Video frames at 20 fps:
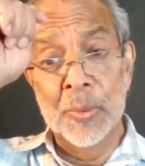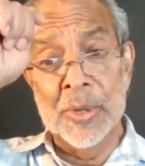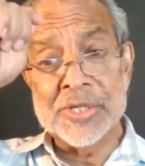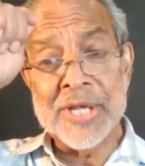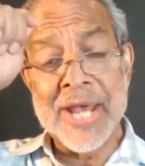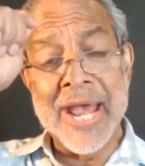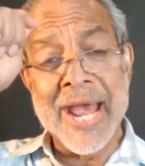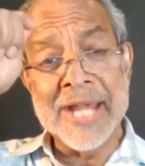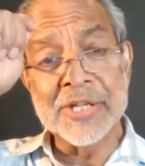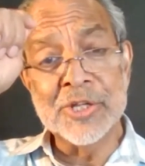
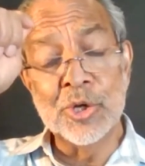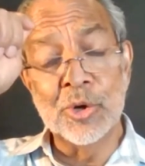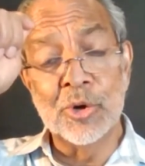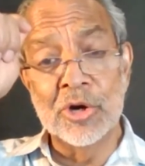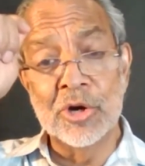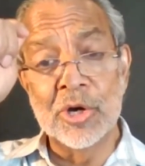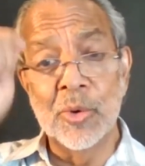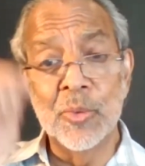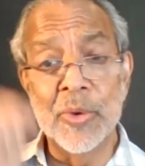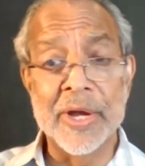which hat
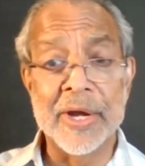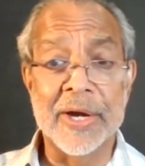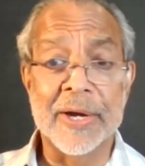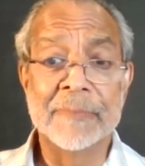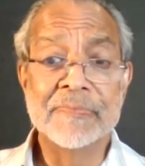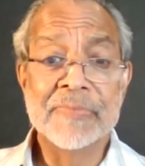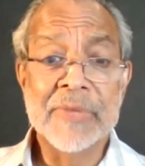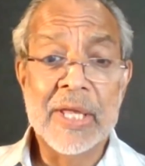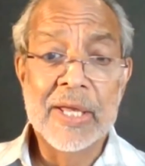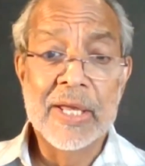you're going to
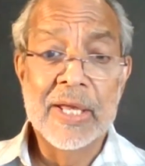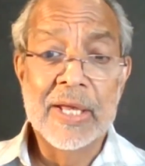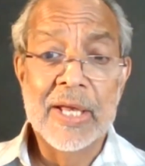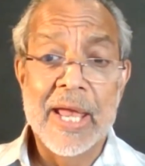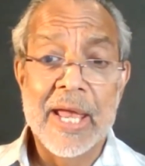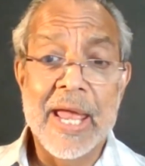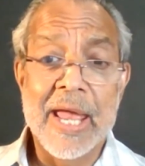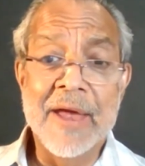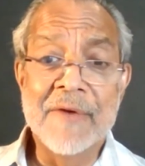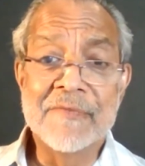wear.
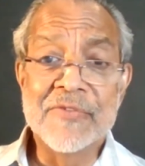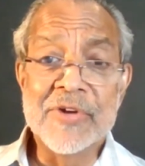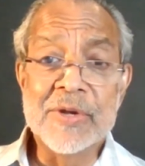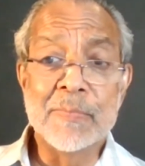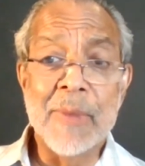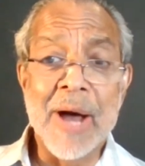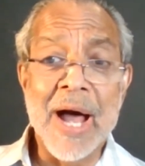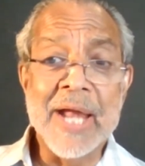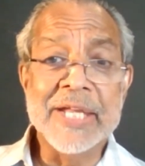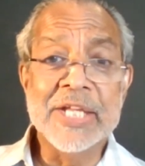
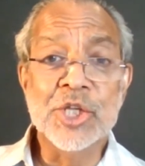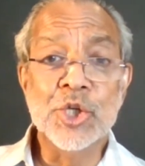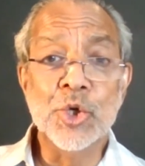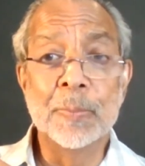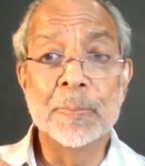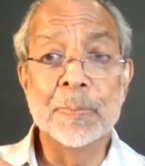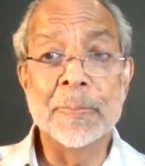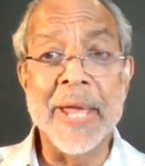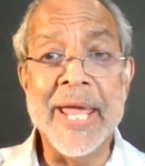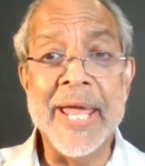Everybody
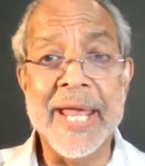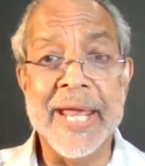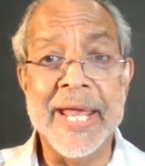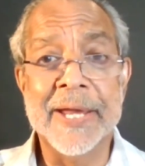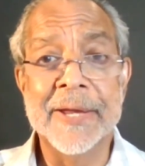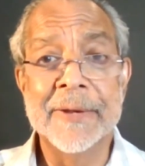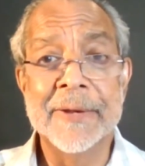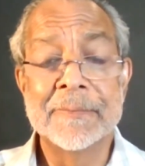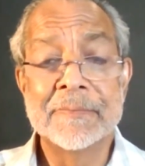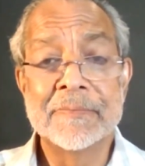you pay.